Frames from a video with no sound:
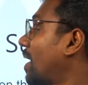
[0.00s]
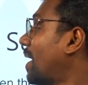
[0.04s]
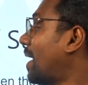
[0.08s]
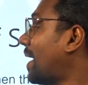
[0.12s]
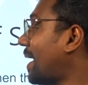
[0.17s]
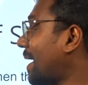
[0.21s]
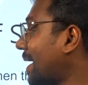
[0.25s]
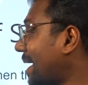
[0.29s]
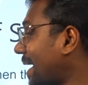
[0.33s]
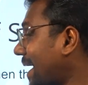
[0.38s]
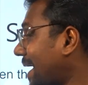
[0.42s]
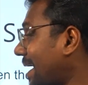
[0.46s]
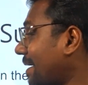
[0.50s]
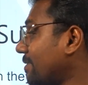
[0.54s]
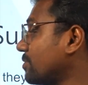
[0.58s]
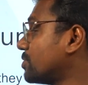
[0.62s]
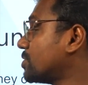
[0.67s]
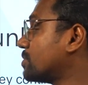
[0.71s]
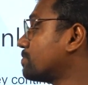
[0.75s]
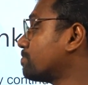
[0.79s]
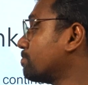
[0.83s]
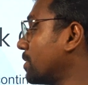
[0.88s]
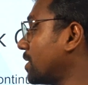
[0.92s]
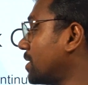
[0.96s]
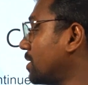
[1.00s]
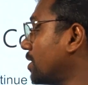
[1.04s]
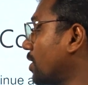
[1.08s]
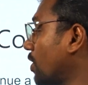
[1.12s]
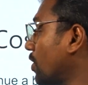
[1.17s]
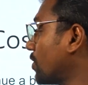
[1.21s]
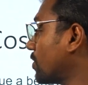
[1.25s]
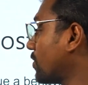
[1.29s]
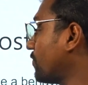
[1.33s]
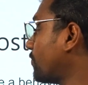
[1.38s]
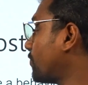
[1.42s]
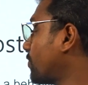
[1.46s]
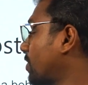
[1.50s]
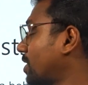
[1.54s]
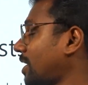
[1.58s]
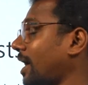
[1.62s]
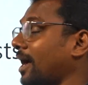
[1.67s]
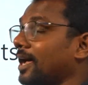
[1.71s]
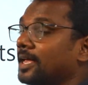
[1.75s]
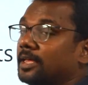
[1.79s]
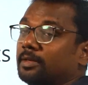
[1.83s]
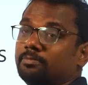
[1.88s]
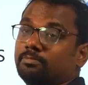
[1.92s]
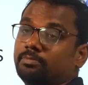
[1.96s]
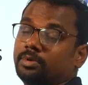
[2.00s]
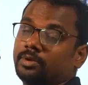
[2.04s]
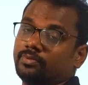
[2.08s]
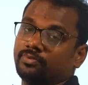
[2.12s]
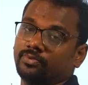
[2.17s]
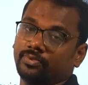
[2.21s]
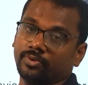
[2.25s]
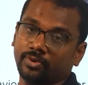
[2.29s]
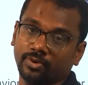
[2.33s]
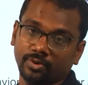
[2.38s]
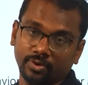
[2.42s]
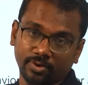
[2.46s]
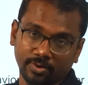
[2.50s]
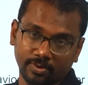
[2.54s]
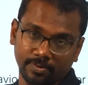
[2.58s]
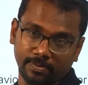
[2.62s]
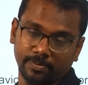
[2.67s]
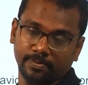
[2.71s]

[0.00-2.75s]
I have spent a lot of time before,